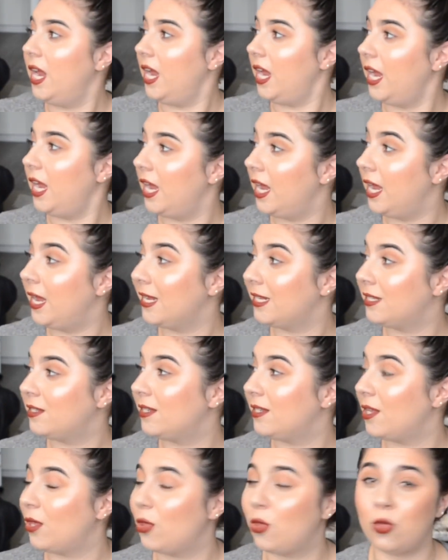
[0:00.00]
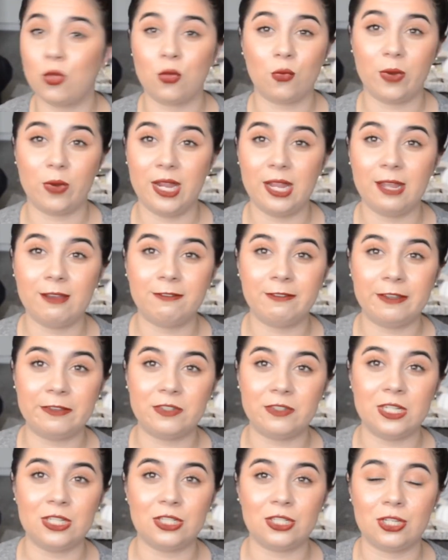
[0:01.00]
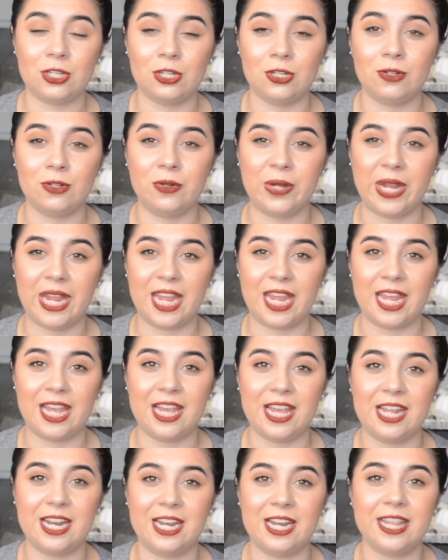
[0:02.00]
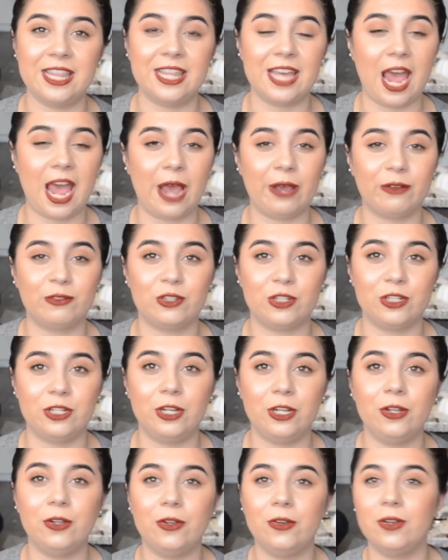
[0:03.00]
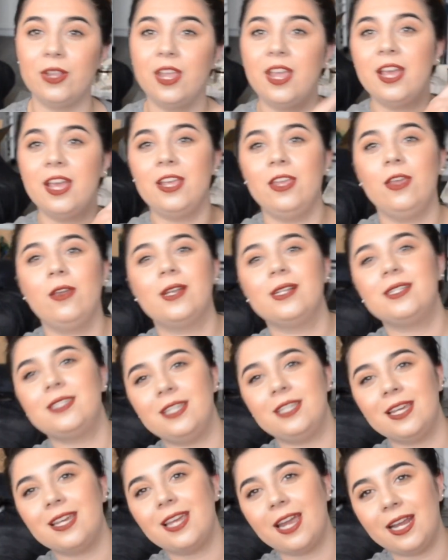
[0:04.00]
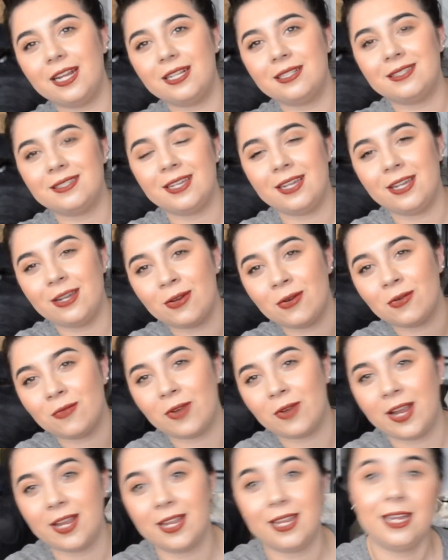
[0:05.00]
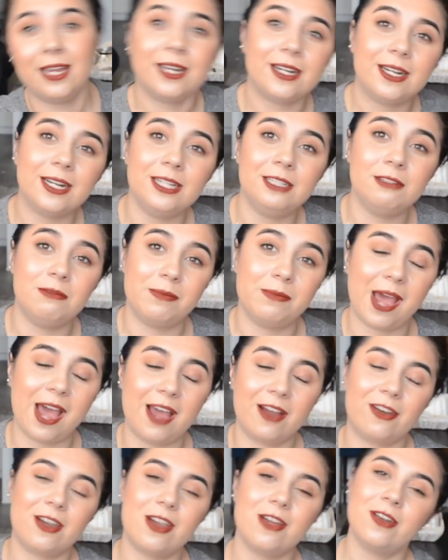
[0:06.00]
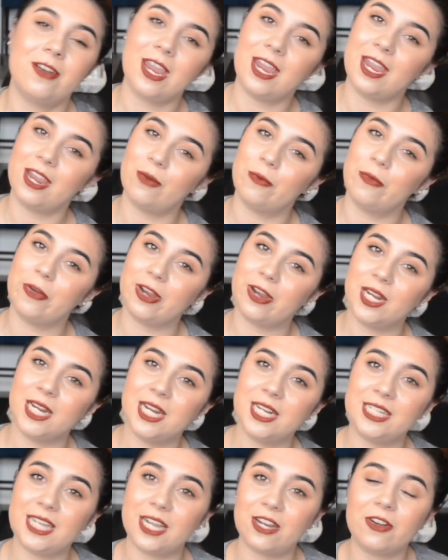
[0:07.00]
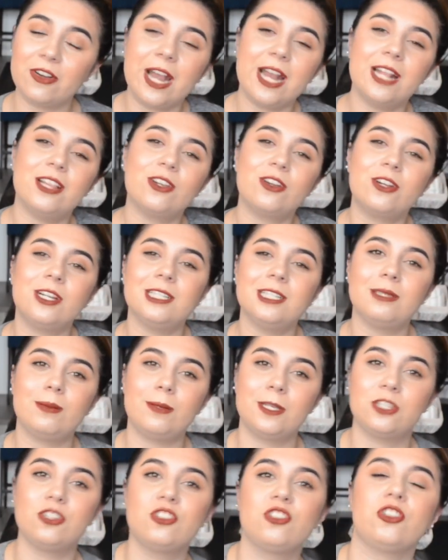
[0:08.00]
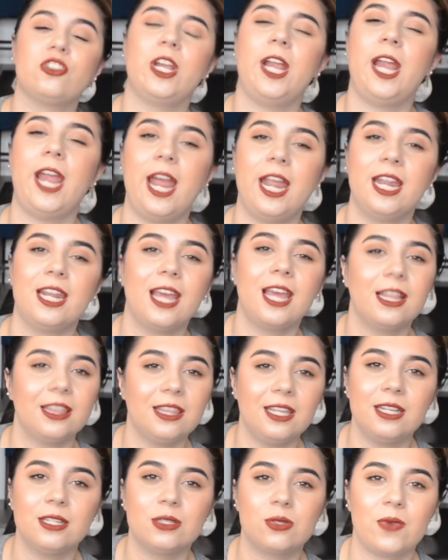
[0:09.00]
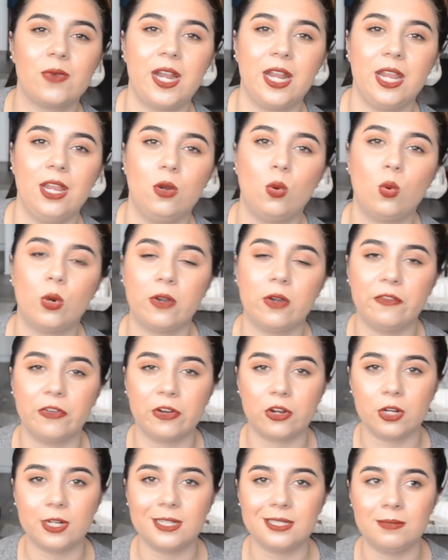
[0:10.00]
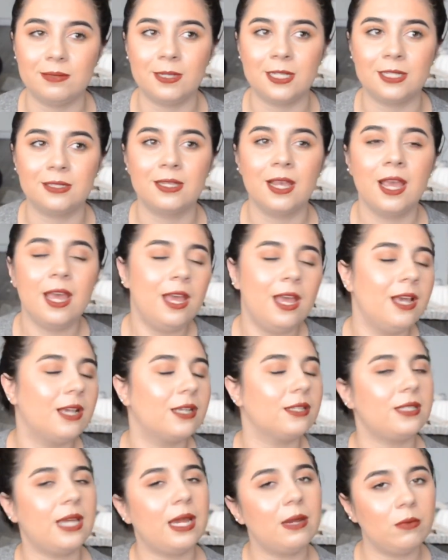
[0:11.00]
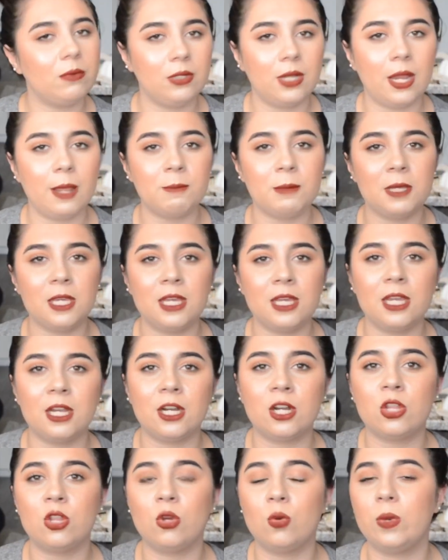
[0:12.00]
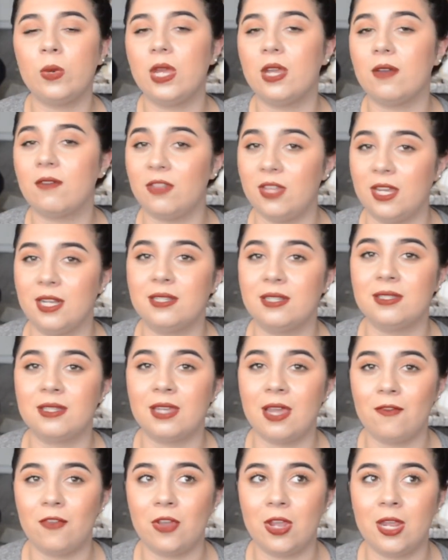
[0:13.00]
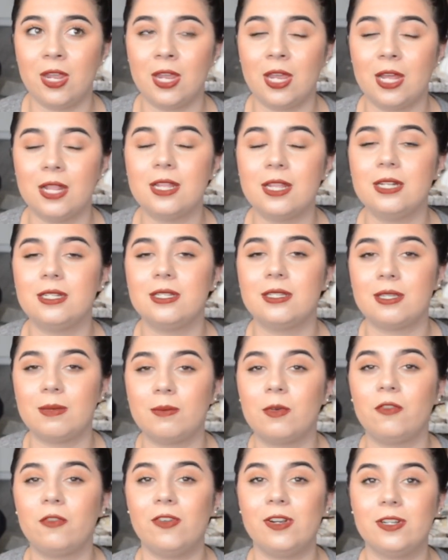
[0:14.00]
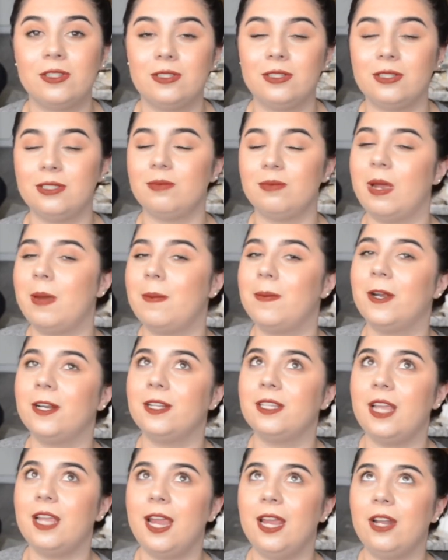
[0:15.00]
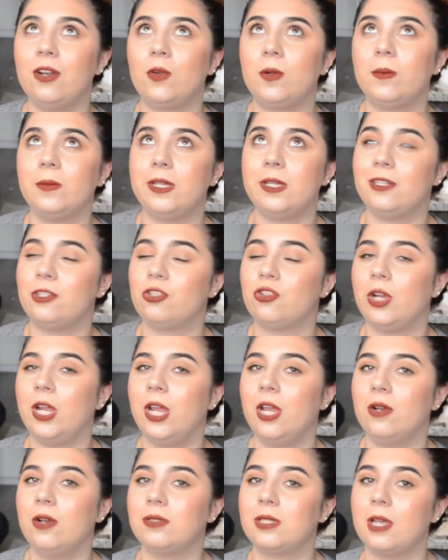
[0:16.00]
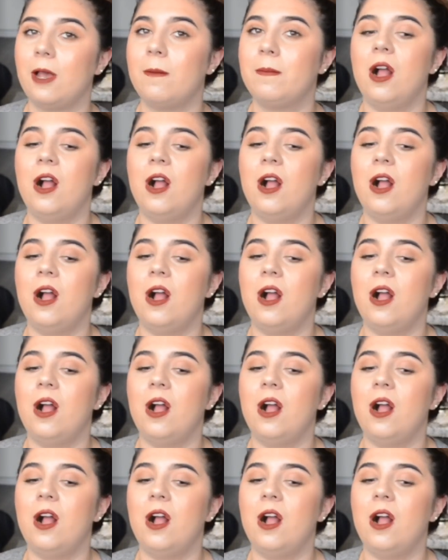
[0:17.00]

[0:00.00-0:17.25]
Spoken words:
It's 3:52 in the afternoon. You can see Casey right here in the background, and we're gonna decorate the Christmas tree and get things ready in order for Christmas, because I will not be here the week of Thanksgiving, and then December 1st is my birthday. Normally the tree goes up